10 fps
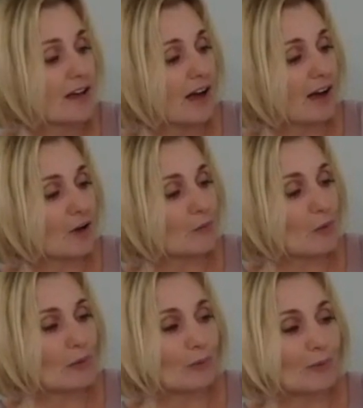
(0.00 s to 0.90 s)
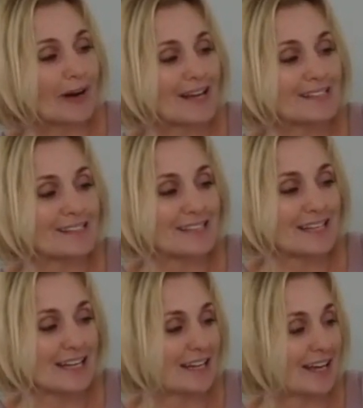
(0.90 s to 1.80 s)
But what I
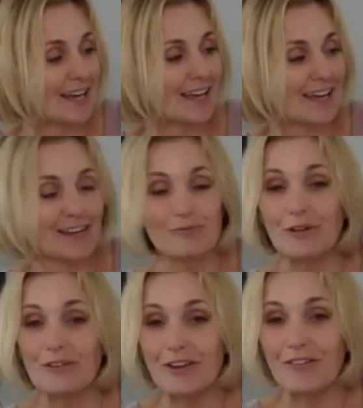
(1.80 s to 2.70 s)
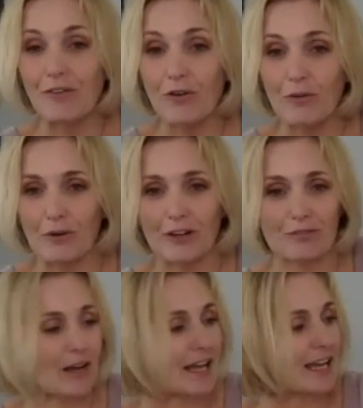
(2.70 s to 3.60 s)
see moving forward,
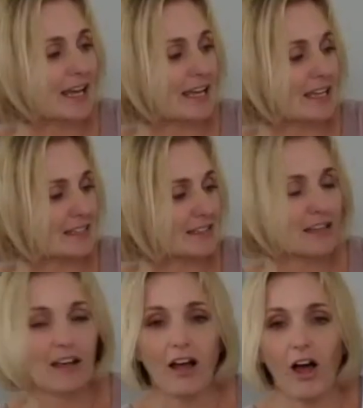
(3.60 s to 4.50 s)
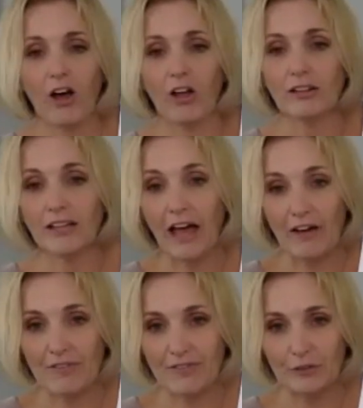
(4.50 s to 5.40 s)
right, is all love,